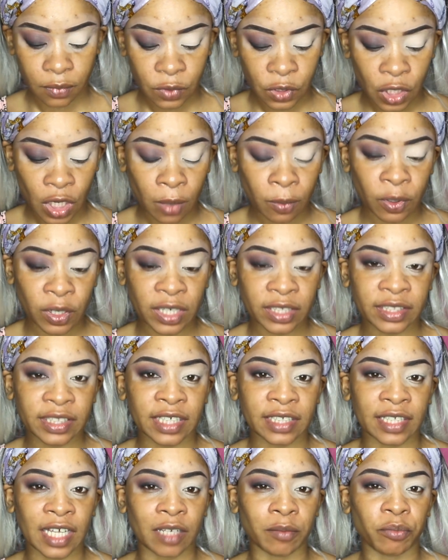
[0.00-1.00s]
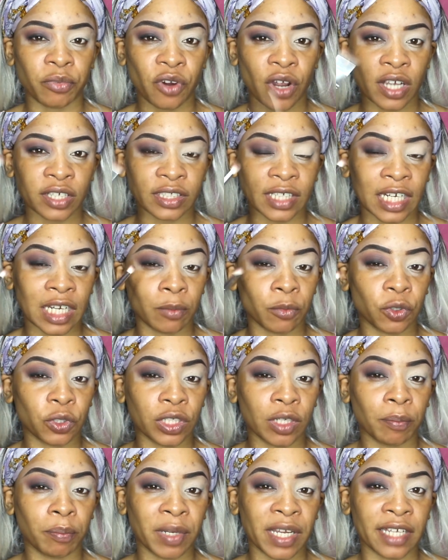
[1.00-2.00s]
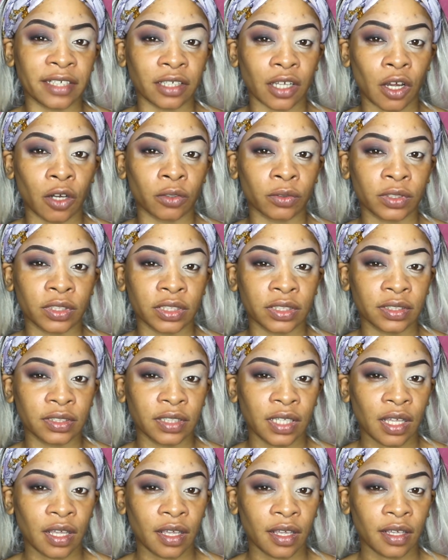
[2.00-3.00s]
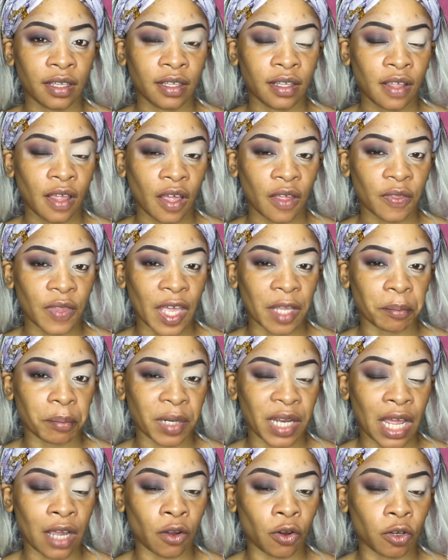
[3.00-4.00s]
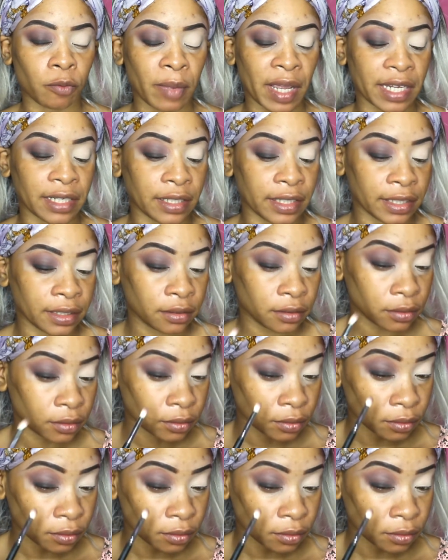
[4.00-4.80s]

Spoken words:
Now I'm going to take that brush and I'm going to blend out that black on my lid.